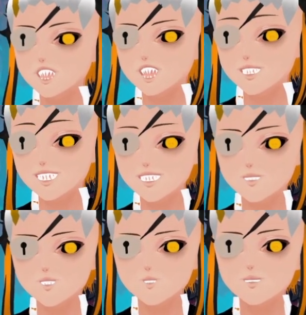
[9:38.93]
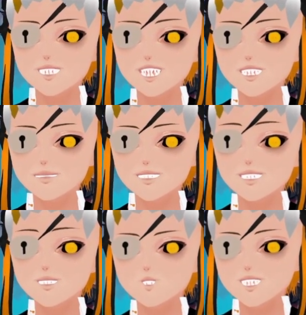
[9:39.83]
I think this one will probably see
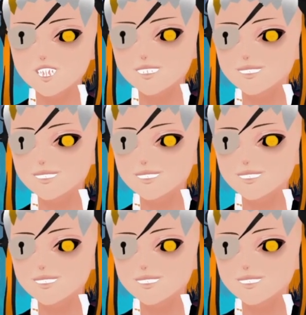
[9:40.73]
a lot of play,